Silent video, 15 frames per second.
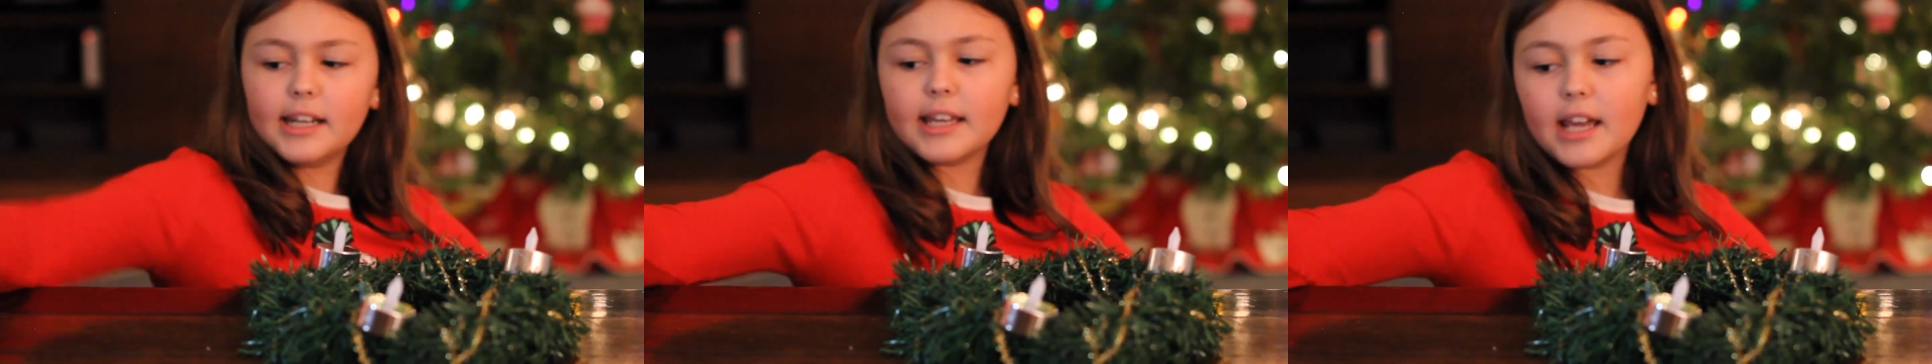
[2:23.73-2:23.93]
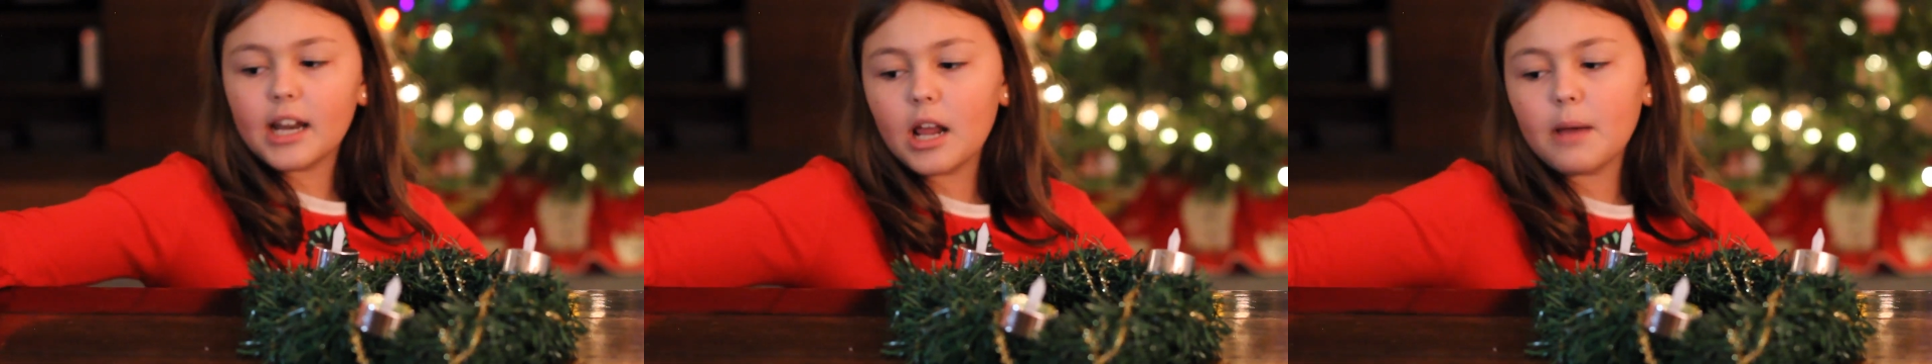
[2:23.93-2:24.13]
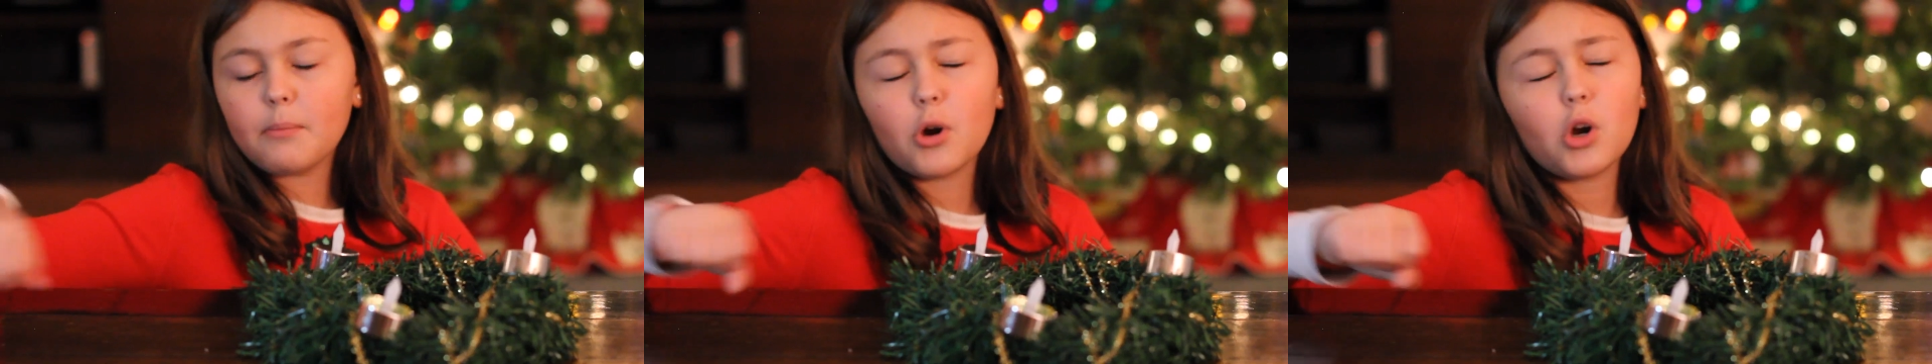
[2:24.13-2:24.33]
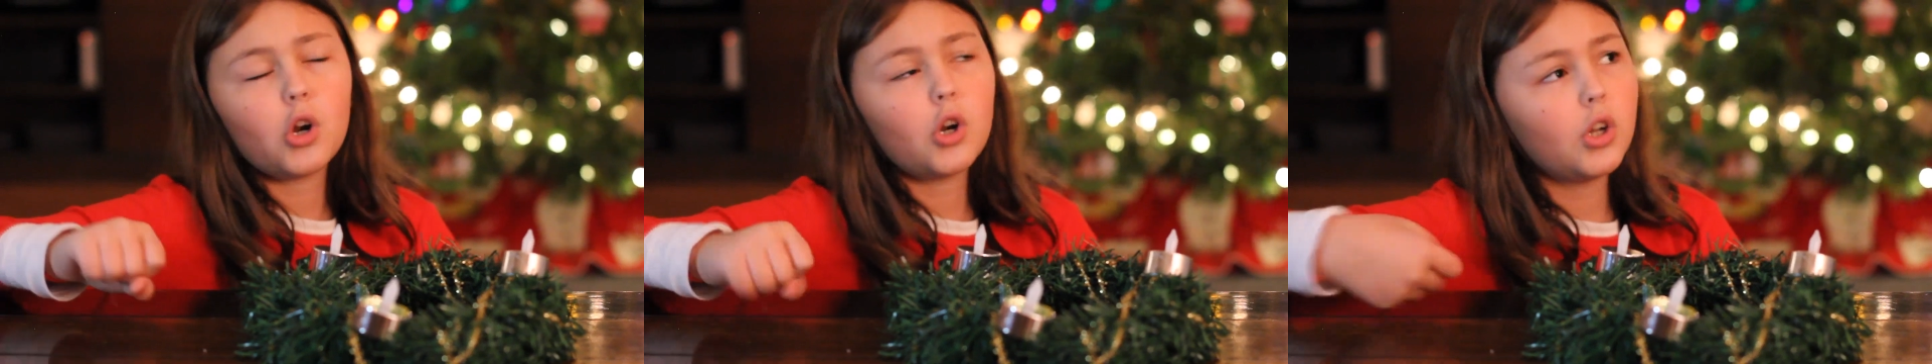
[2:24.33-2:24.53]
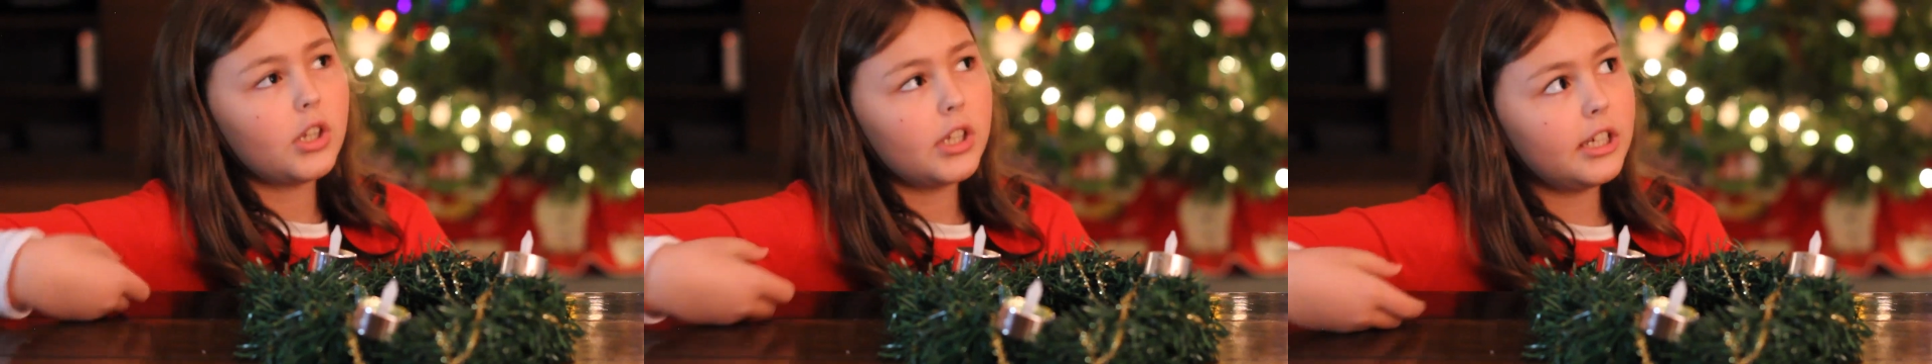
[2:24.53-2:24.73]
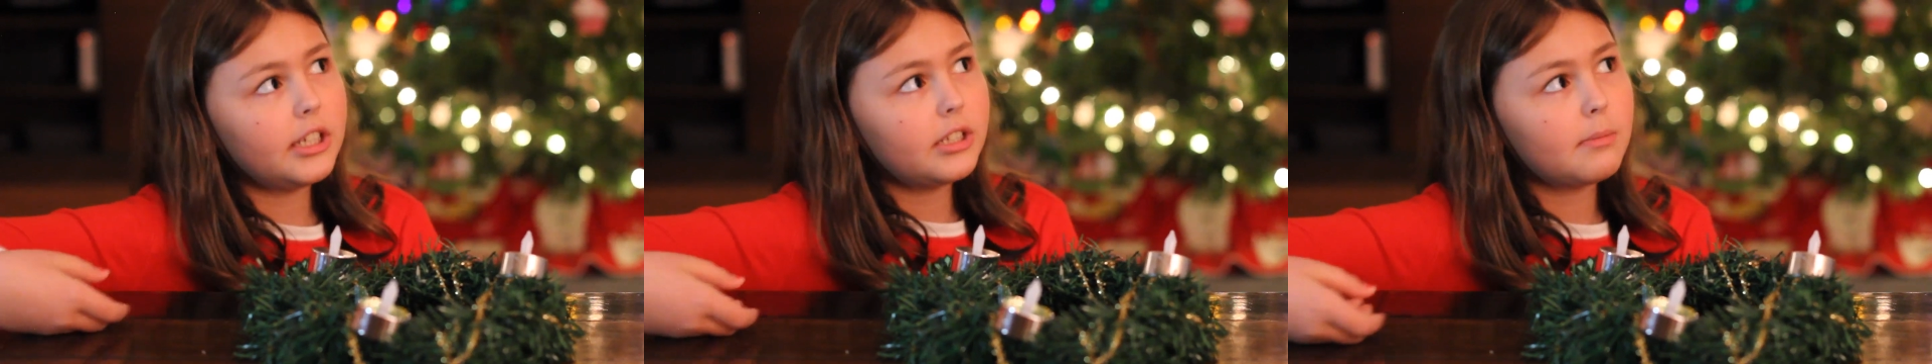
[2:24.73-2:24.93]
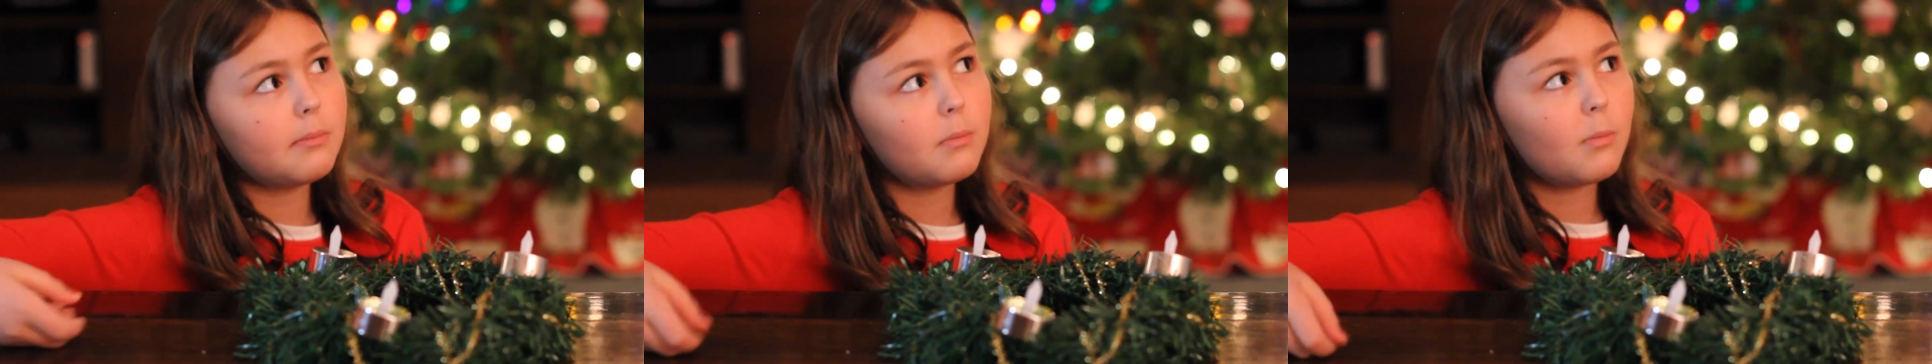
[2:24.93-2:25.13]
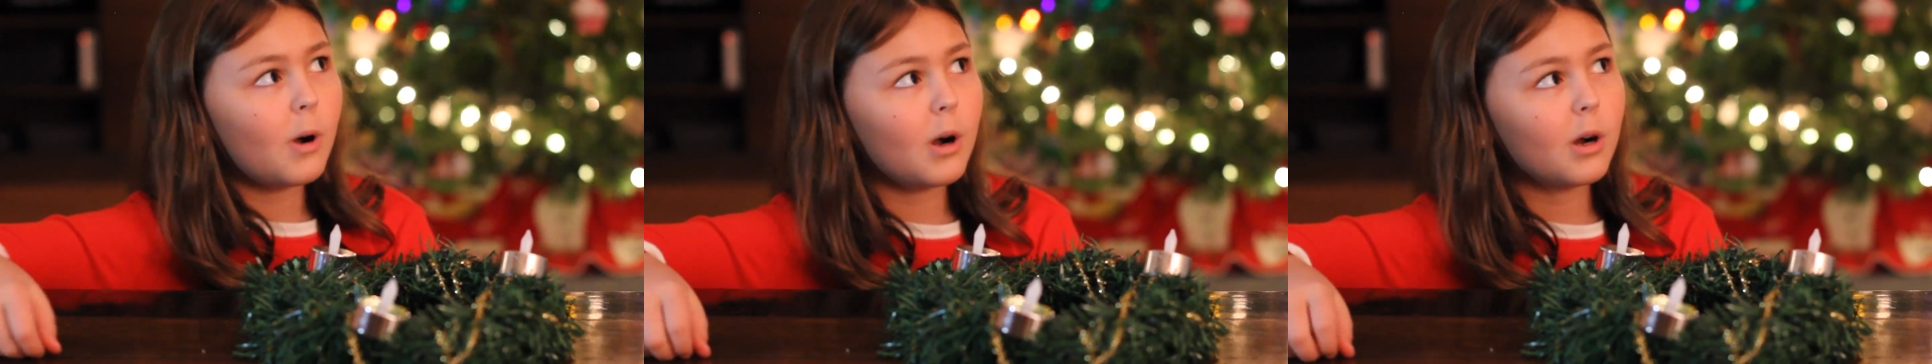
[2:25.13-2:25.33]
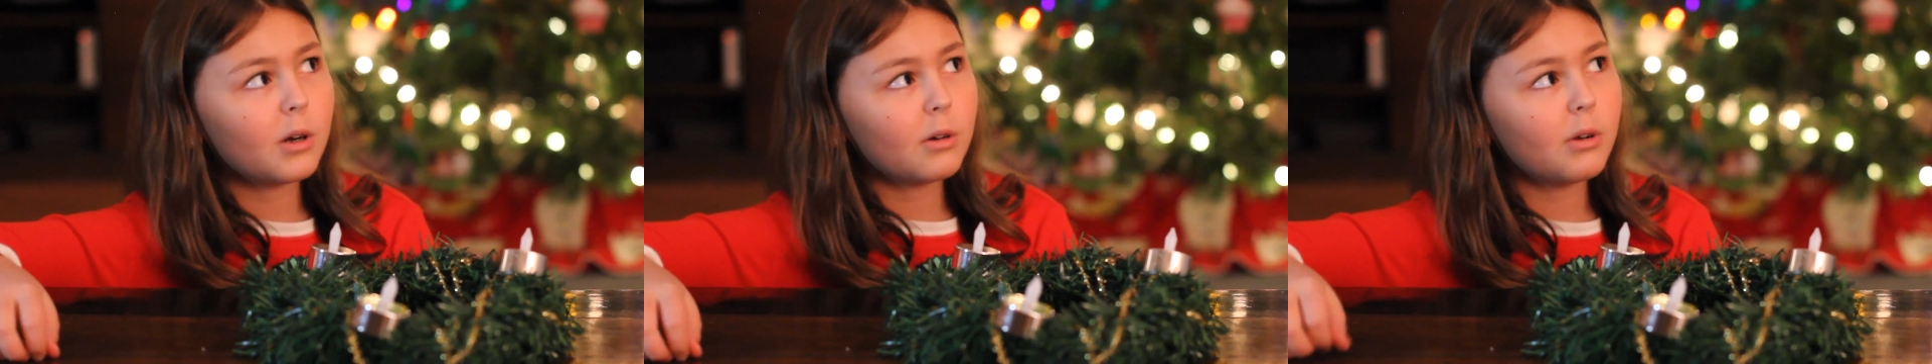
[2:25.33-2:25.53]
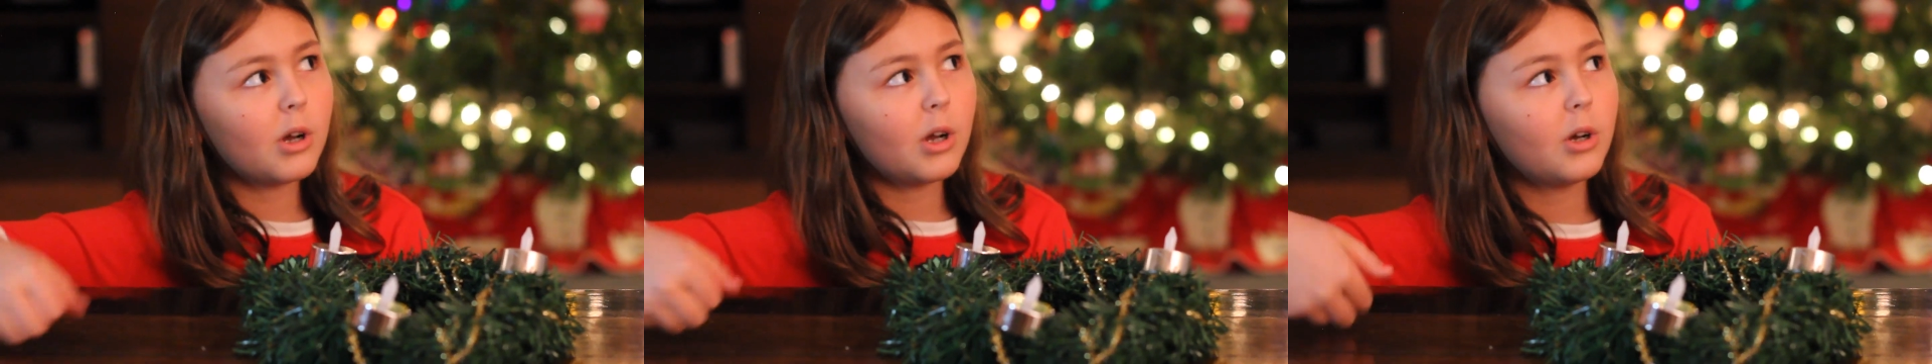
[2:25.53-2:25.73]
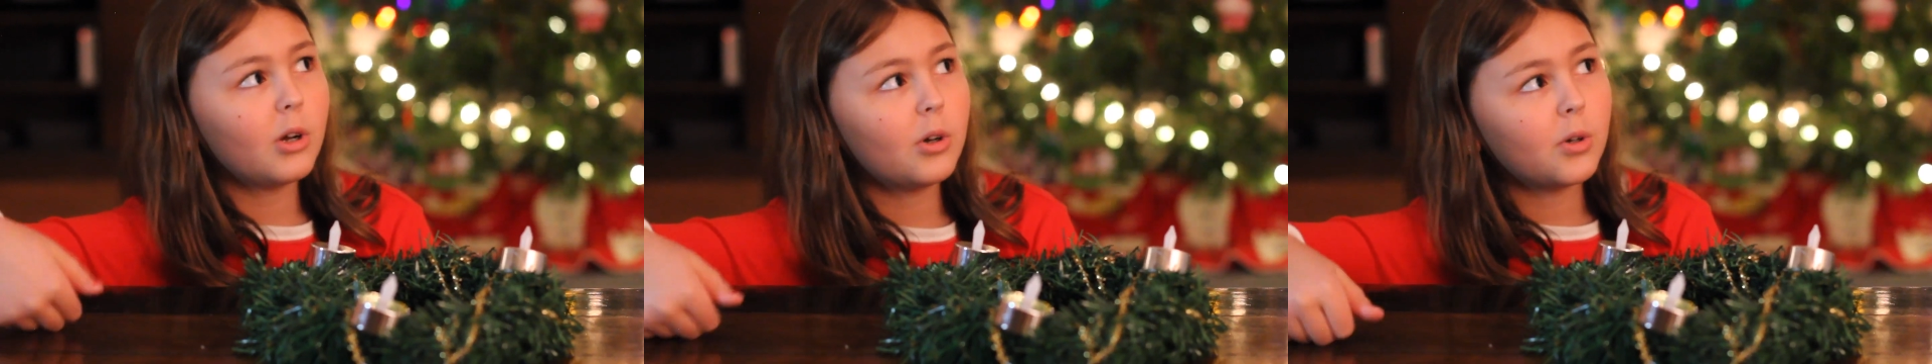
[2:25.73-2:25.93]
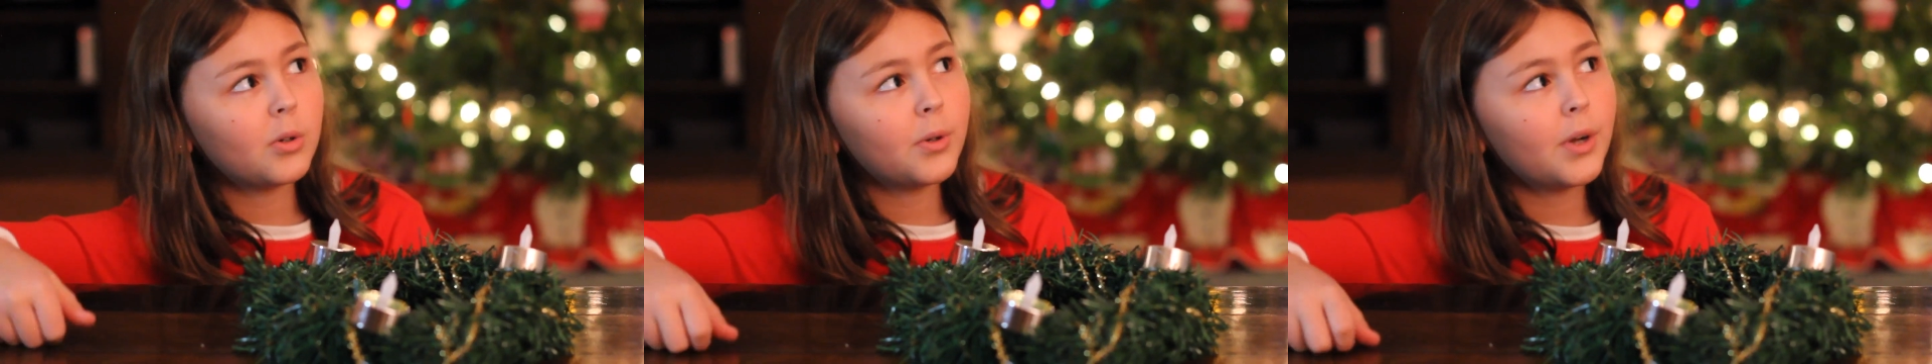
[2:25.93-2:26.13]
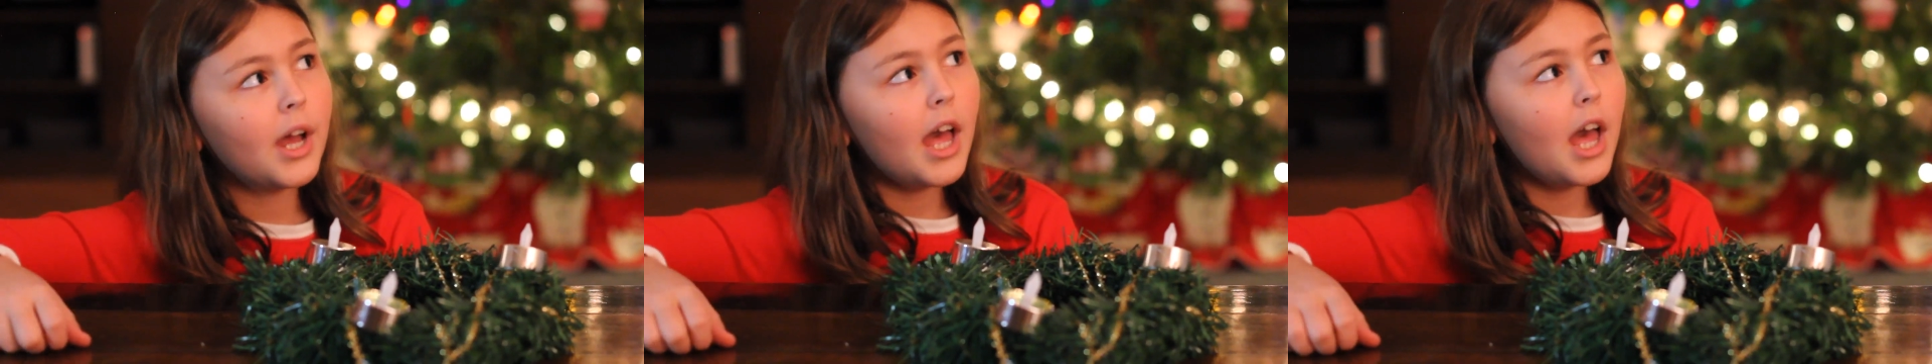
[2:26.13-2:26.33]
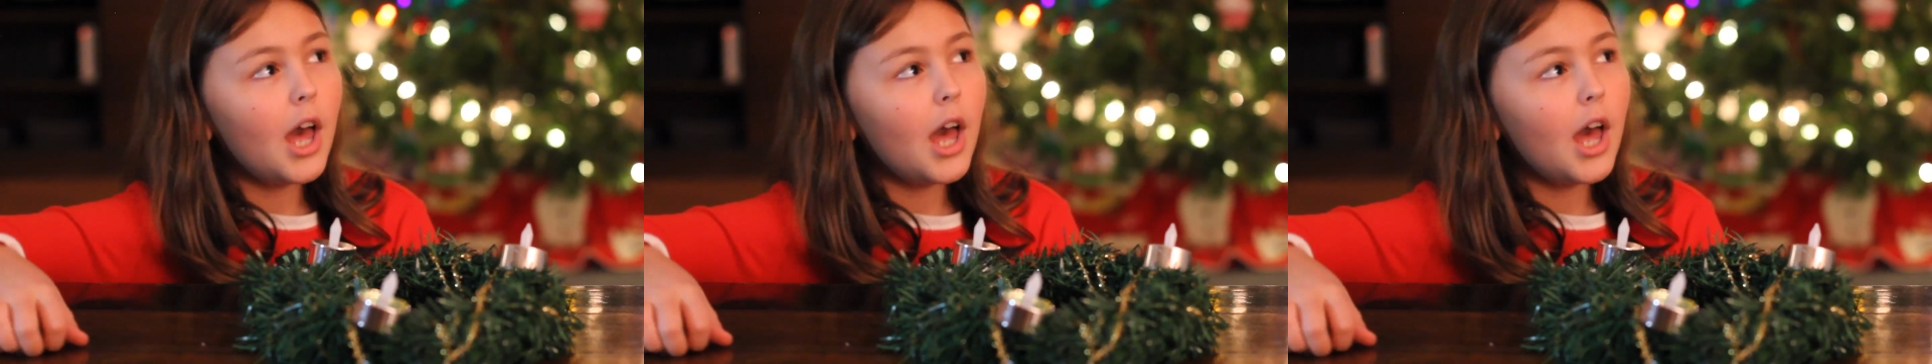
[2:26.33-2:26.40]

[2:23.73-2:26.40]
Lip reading: to get up early tomorrow